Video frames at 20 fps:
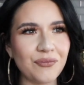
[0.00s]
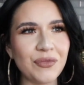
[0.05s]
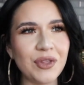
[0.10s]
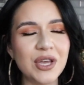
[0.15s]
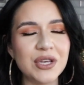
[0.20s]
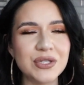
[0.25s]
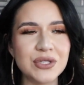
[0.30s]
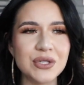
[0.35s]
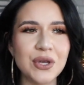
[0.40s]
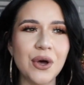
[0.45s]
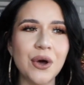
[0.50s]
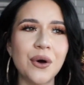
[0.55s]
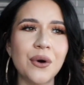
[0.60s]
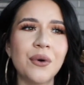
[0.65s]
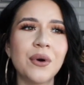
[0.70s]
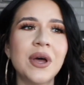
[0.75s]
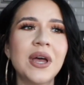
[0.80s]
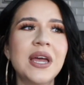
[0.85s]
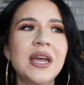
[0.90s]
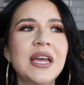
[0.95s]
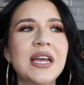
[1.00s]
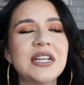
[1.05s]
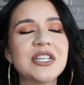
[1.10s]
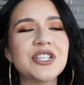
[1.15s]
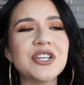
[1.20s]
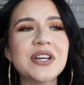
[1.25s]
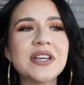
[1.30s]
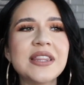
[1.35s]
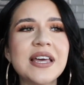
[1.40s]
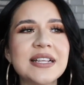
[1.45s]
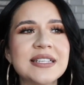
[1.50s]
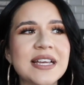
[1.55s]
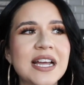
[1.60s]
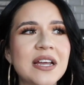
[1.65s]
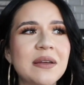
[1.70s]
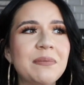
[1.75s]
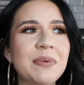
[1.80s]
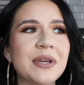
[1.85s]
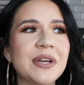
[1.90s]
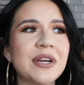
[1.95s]
So during that
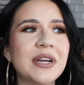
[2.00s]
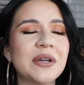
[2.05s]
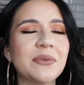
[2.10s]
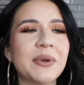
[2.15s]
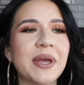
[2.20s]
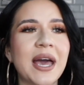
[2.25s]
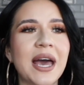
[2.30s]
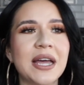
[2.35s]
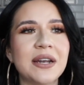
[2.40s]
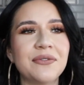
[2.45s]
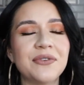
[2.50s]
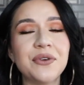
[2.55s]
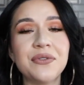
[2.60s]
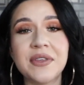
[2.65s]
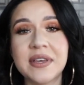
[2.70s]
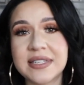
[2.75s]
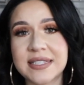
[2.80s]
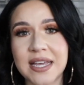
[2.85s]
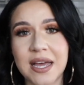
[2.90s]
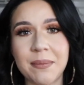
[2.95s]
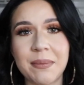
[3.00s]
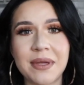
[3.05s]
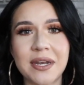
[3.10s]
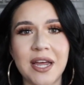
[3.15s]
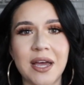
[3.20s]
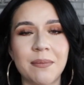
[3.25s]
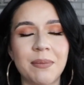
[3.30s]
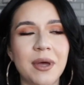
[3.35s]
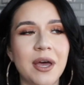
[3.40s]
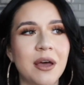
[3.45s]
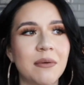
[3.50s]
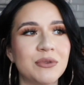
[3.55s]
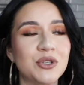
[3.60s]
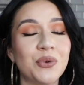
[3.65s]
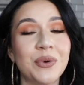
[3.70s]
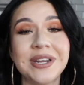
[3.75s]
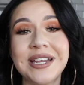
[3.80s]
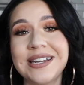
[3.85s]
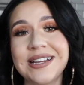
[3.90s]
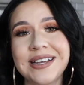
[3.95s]
time period, we had a few things coming up.
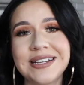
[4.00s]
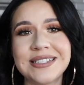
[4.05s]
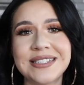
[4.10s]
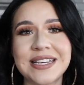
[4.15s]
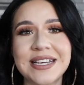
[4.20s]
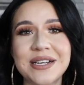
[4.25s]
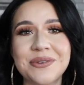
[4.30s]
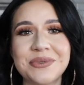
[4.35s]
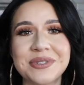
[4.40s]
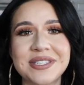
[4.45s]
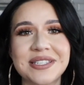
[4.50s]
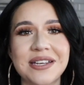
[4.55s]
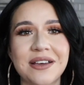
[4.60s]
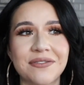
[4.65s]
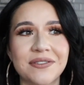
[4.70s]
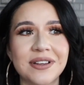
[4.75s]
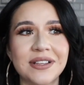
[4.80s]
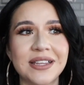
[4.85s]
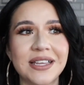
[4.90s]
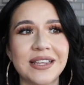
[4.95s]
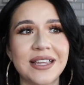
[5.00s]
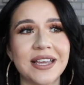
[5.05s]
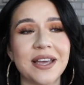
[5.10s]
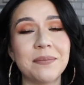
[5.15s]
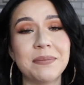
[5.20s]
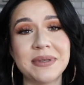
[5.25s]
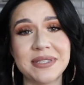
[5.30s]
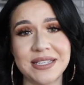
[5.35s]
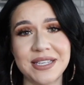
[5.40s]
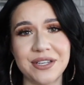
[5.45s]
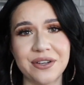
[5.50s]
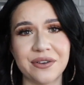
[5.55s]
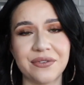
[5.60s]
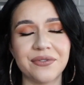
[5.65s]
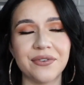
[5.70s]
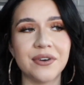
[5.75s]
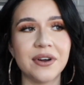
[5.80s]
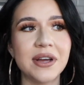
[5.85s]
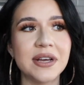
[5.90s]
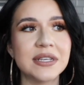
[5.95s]
2019 was definitely like a busy year
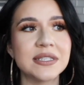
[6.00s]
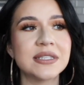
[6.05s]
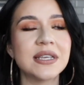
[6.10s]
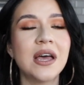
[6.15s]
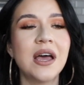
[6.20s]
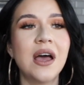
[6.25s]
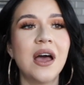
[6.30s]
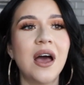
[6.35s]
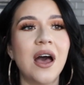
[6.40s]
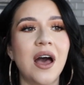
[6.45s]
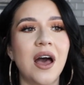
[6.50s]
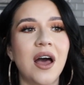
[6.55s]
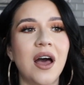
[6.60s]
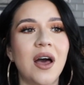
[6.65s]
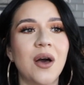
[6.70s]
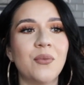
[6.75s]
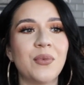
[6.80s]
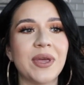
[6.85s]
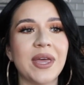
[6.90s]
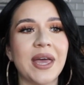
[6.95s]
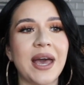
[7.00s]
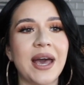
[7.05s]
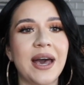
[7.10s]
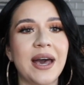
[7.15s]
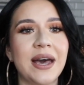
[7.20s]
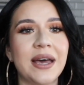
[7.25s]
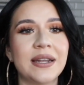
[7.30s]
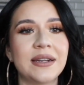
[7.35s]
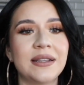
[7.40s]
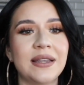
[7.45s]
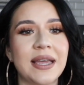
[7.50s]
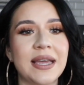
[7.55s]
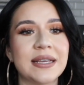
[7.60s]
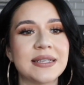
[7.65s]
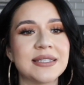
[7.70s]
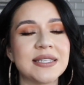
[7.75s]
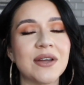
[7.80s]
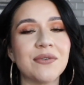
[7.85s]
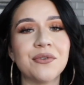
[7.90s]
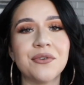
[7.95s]
for us. We had like
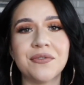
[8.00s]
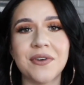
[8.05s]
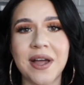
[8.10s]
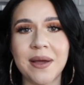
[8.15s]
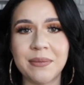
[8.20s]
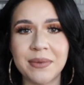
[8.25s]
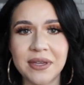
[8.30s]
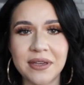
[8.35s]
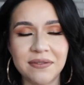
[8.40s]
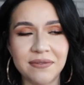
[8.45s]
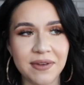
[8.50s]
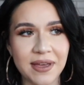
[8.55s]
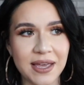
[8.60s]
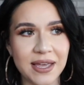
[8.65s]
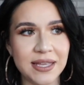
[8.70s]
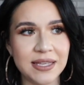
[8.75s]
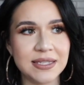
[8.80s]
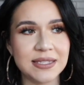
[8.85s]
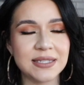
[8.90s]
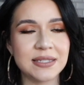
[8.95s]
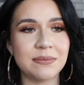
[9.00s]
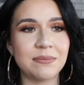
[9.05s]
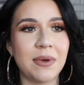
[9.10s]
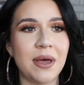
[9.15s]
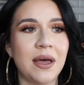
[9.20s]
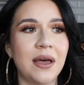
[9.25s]
several family events.